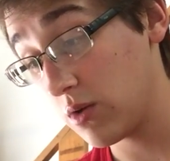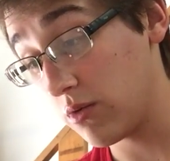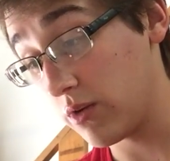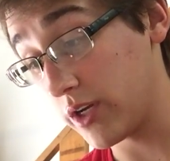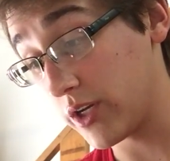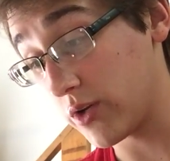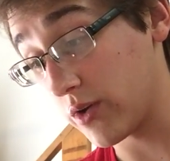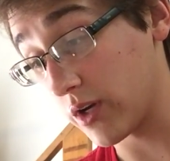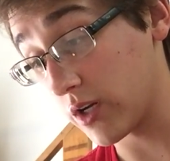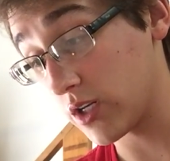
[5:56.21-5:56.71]

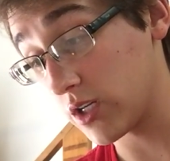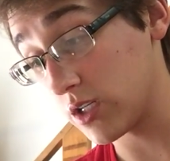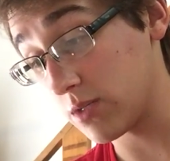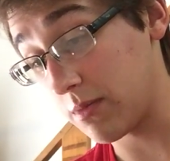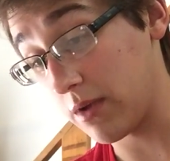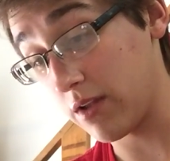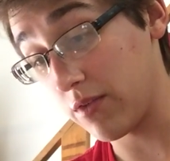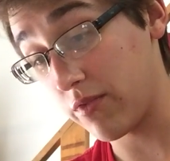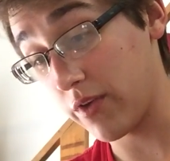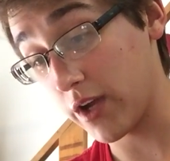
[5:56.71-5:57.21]
restrictions,
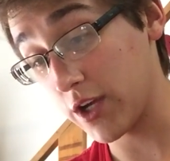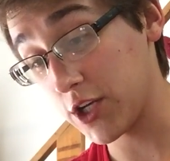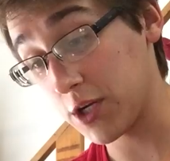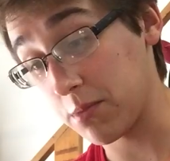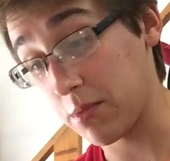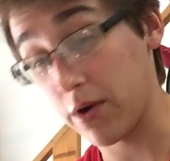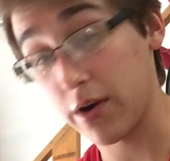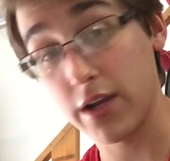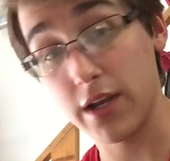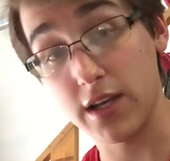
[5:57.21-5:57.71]

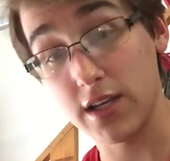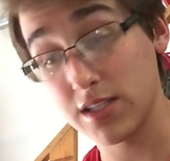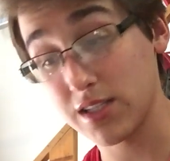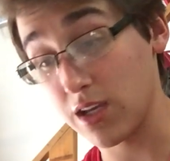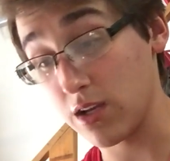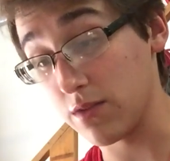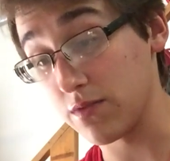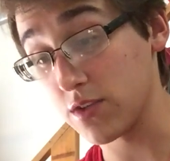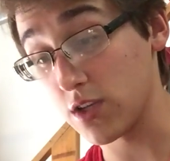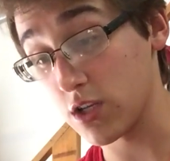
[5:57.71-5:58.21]
manufacturing, marketing, and
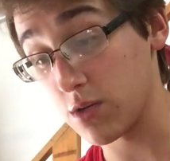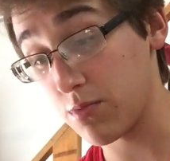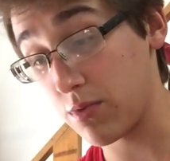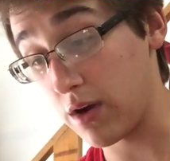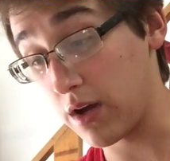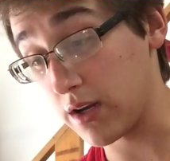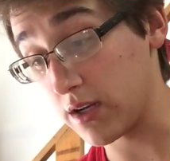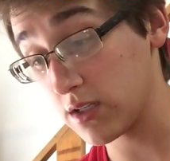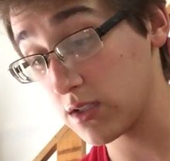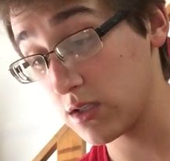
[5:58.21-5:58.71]
sale of such
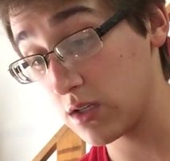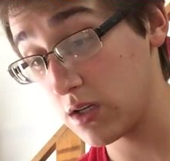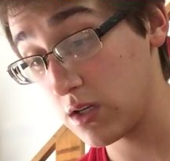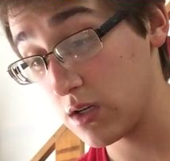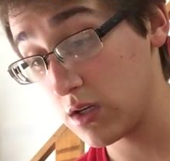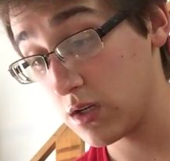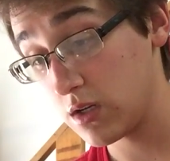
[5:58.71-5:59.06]
products.